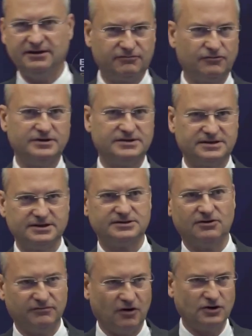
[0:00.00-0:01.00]
for instance,
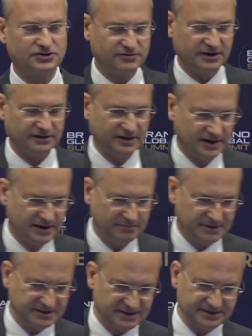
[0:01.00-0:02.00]
of Austrian
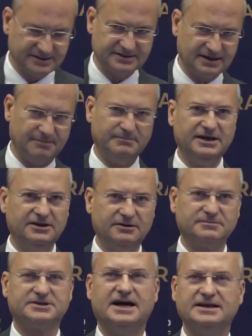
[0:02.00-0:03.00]
businesses are
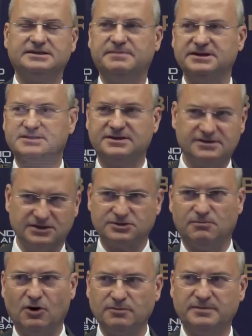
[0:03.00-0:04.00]
medium-sized businesses and
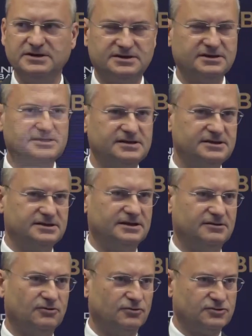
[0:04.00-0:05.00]
small businesses,
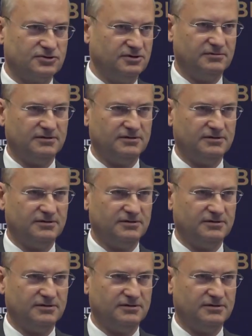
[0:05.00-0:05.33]
and also